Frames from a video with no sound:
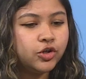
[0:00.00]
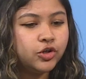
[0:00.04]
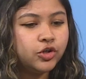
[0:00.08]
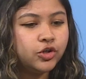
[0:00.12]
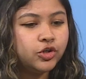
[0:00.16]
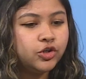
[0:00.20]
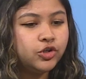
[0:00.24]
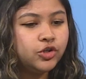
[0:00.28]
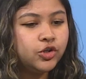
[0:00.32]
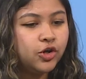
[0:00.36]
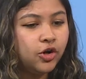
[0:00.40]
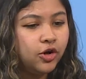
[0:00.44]

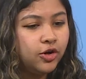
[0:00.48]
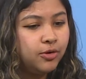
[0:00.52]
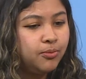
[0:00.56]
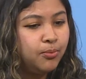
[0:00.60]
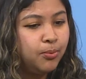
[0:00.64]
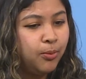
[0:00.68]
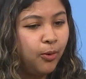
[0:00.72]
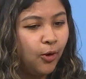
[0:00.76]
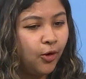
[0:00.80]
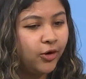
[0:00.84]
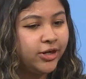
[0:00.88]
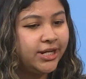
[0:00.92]
your
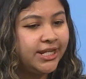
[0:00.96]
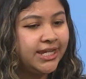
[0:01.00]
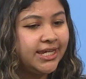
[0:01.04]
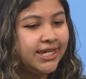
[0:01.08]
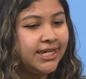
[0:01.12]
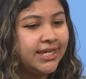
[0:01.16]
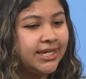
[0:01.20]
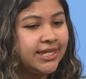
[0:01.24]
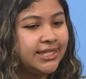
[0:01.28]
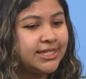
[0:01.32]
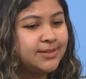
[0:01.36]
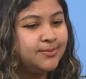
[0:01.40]

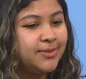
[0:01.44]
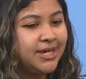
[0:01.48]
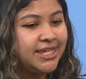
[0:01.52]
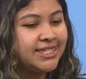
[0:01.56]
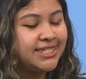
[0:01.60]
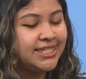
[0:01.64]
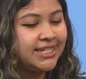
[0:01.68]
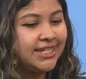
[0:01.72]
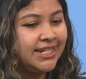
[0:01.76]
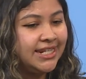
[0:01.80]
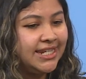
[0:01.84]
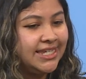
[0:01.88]
body is
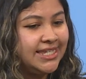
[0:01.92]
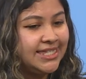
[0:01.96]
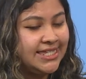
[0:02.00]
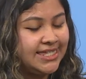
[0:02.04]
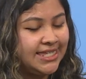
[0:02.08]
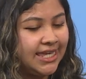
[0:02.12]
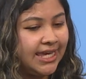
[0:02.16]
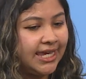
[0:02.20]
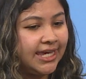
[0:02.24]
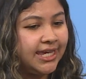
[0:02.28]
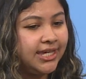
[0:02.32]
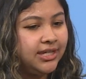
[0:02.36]
basically
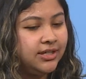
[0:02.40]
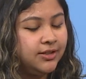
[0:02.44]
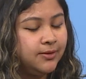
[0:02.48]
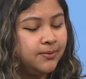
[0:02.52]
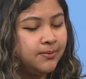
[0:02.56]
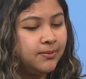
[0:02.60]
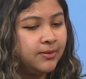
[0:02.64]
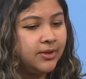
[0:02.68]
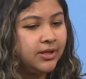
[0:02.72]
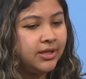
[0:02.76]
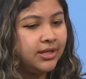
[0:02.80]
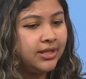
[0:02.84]
saying
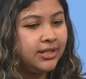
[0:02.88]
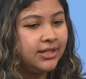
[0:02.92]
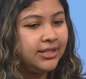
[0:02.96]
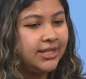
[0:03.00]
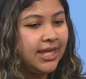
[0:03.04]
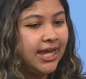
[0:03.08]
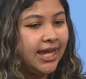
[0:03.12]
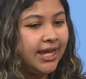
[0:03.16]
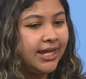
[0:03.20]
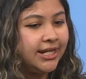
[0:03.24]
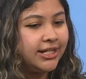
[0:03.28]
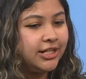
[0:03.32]

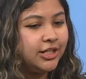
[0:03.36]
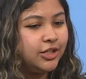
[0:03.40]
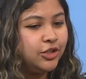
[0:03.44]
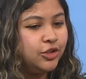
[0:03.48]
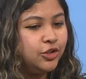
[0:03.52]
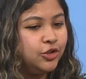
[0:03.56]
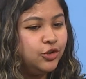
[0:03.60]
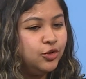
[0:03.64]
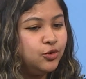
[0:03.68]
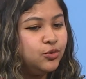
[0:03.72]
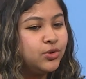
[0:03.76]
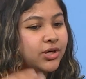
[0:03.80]
that
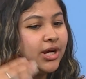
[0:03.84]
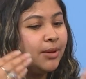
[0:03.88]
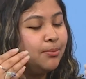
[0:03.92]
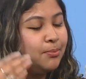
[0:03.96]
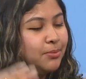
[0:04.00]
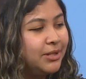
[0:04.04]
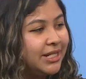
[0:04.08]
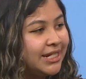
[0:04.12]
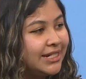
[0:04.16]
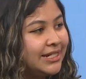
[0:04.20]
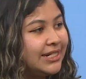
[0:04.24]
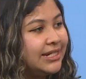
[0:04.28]
you
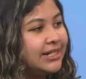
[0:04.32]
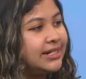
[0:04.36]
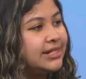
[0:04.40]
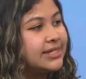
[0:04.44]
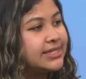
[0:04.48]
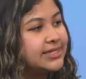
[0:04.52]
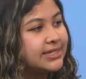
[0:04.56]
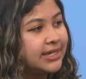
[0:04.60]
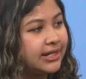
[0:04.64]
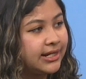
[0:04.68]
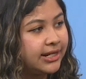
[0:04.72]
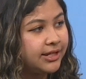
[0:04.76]
completely
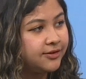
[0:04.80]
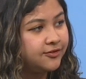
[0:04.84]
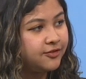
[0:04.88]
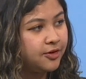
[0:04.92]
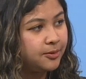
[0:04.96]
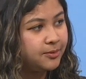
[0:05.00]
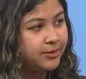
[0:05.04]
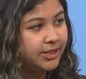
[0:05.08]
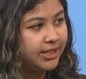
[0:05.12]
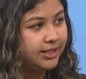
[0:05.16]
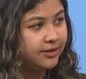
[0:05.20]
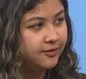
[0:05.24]
disconnect
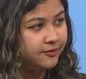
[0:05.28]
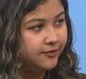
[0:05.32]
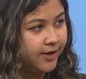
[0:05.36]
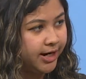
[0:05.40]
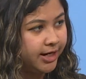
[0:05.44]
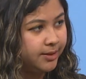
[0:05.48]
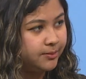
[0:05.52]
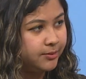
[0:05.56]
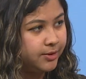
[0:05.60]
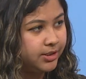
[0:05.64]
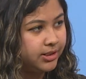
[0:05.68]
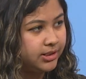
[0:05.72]
from the
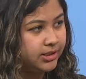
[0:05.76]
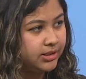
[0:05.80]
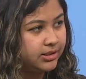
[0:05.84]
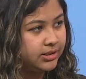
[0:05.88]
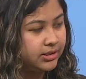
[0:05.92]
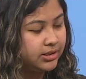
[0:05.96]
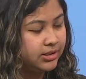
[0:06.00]
environment.